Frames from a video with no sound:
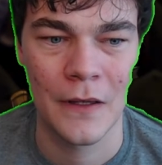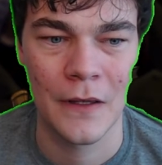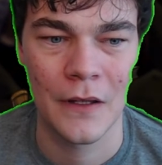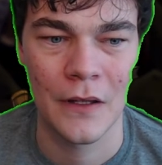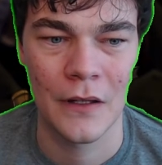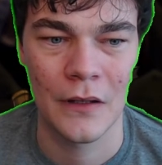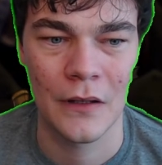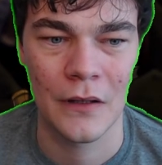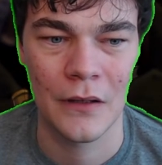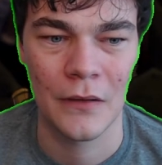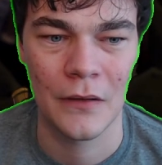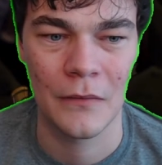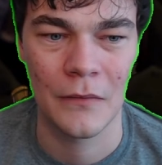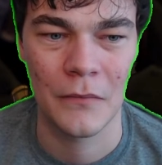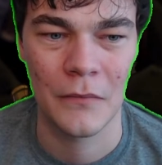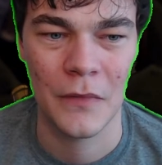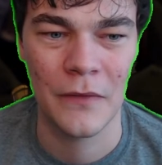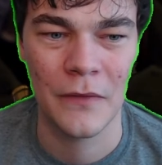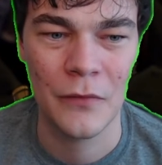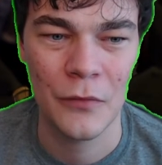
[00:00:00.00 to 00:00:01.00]
um,
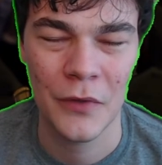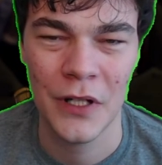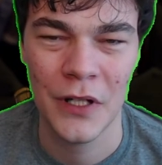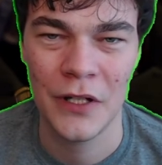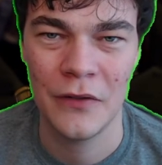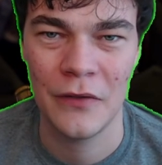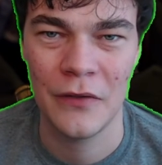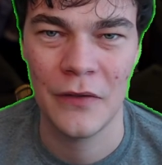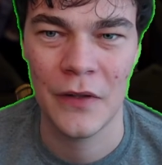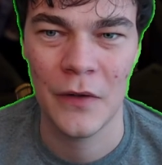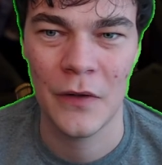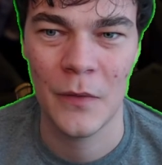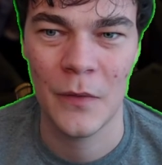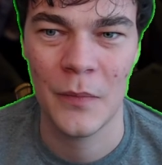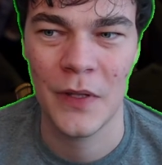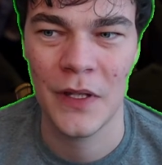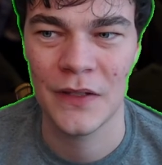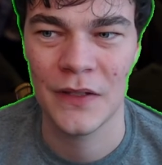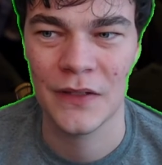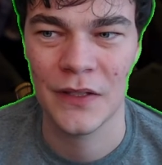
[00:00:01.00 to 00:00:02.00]
even when I do
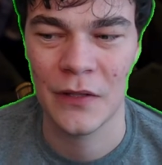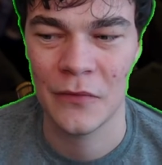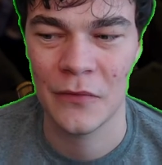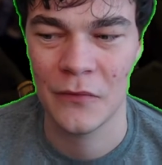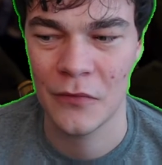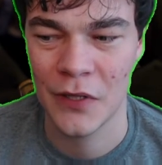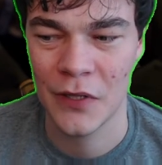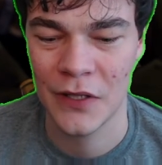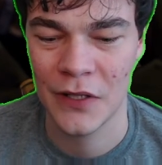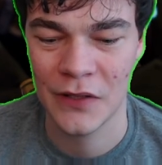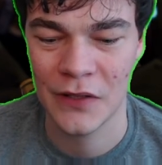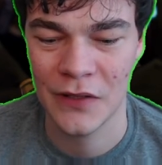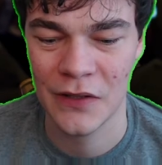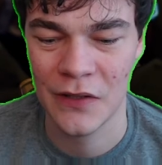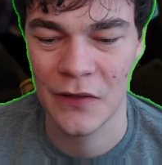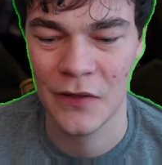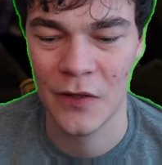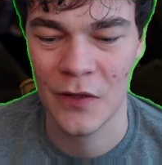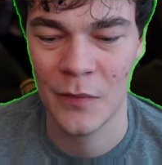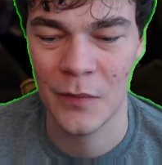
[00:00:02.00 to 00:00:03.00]
therapy, it's like when I talk to the
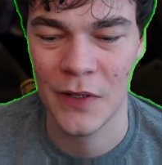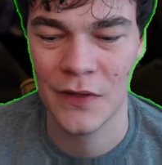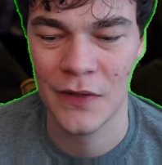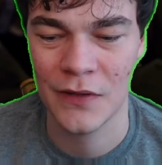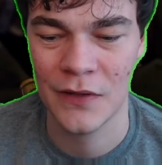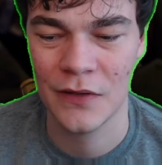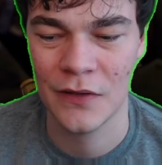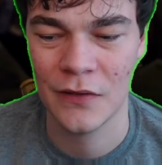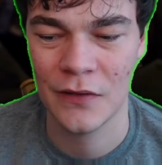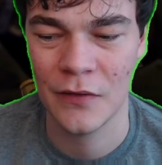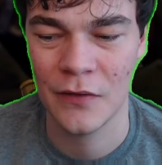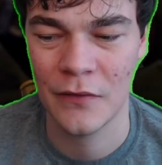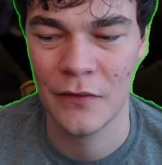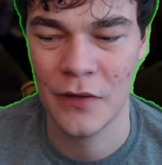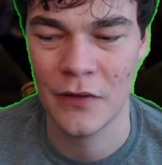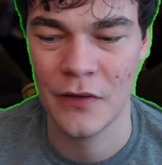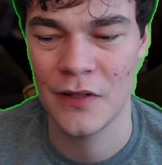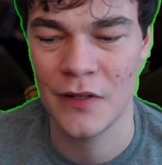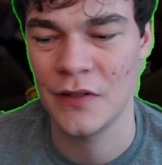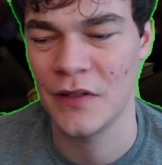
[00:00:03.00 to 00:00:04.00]
therapists, they're
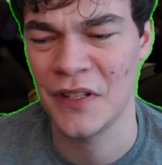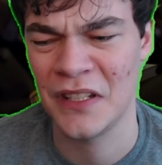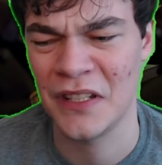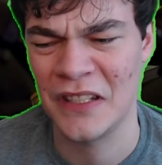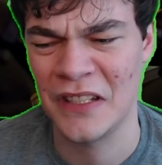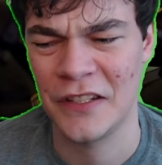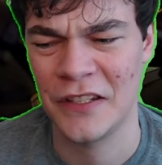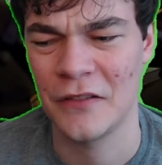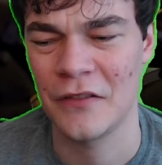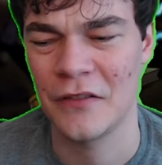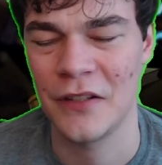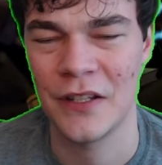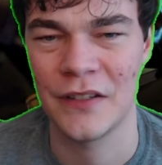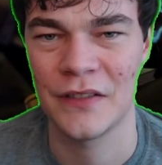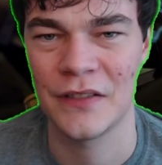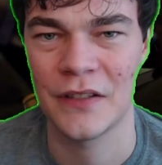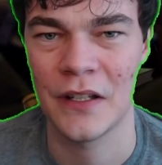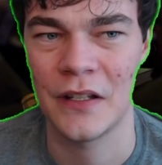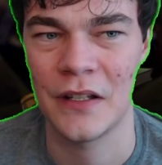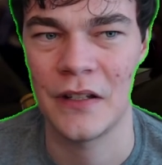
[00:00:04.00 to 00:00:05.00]
very like serious
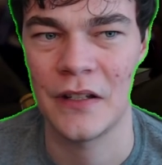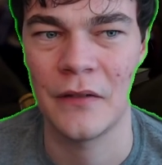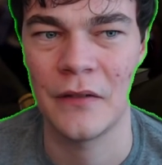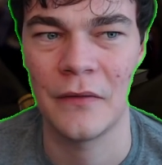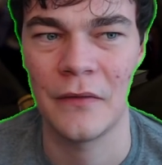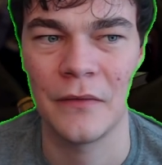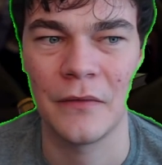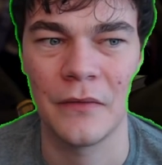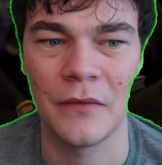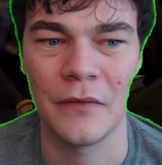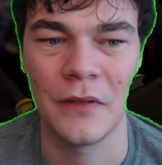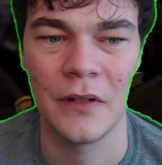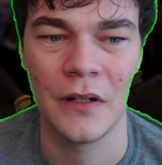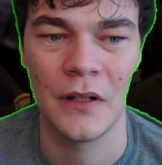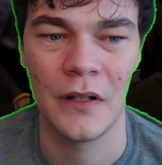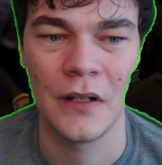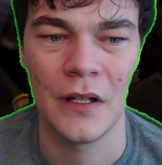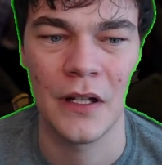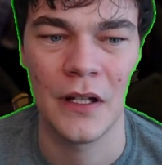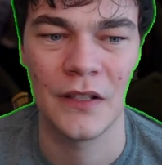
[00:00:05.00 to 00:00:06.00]
kind of,
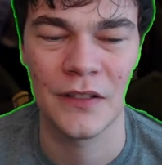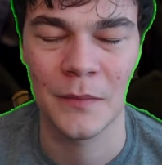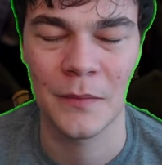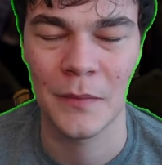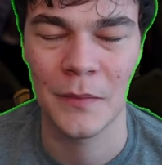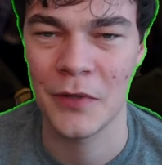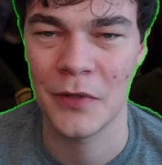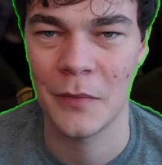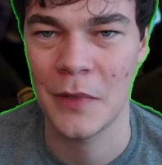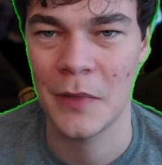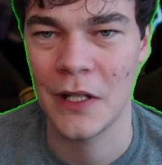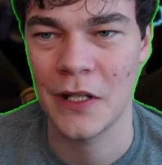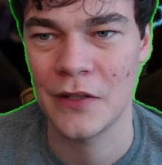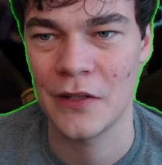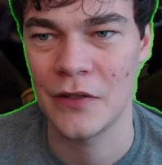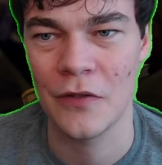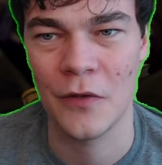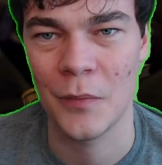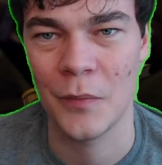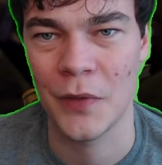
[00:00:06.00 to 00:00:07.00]
and sometimes I'll make a
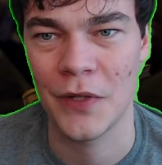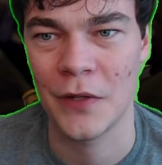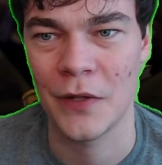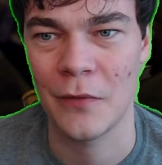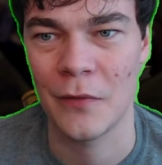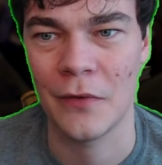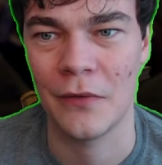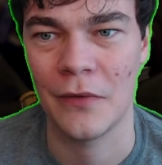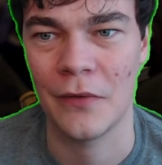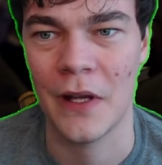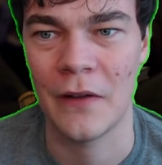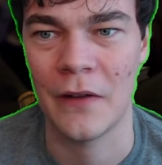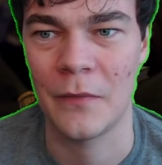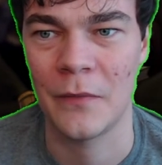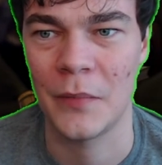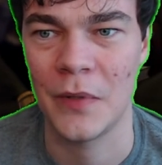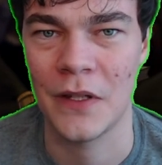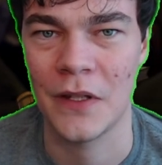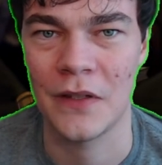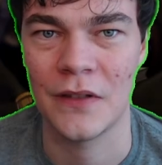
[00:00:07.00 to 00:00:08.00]
joke, but they won't laugh
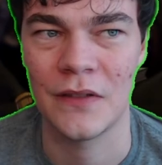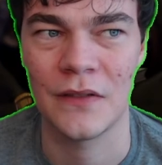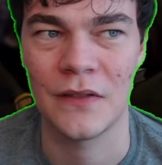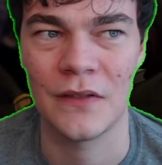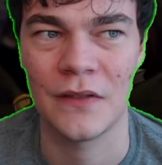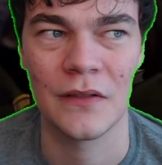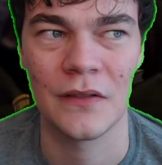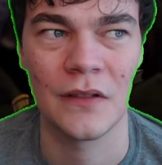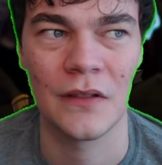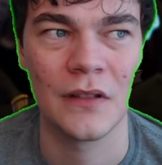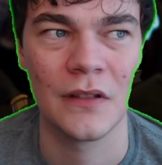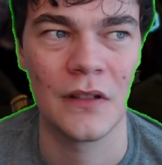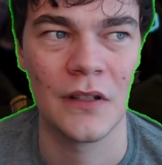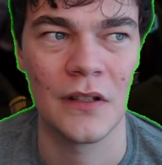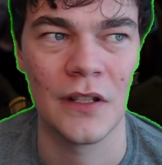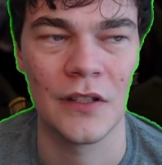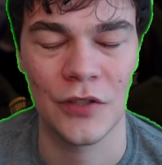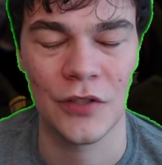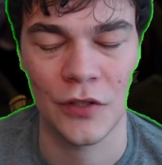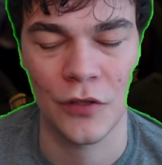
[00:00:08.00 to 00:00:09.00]
because
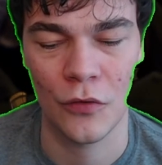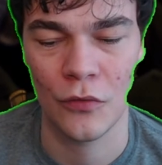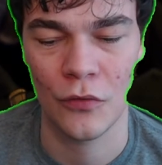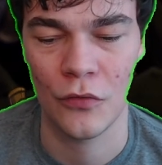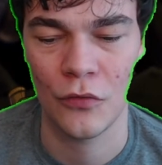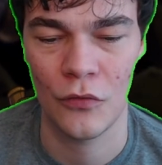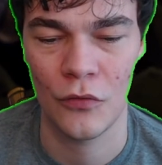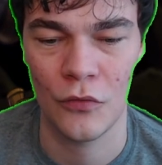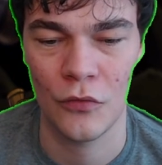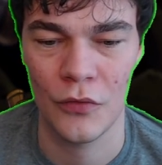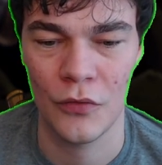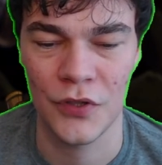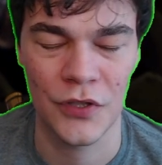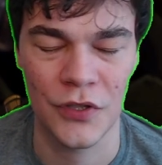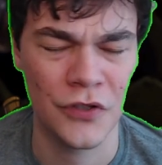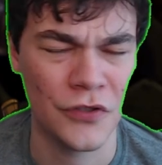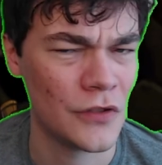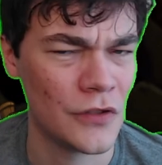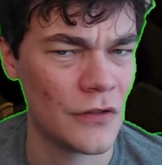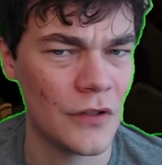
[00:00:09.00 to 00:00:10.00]
it's like, oh, is he
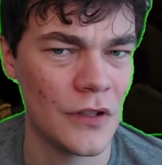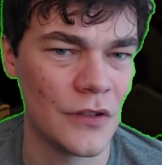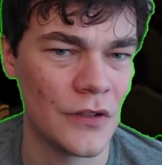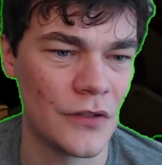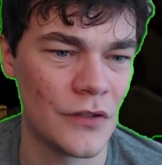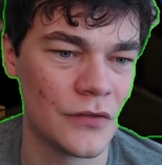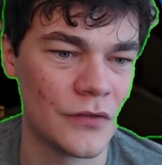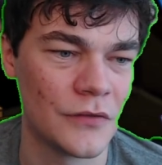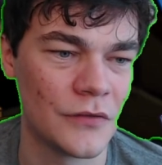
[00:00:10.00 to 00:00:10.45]
serious?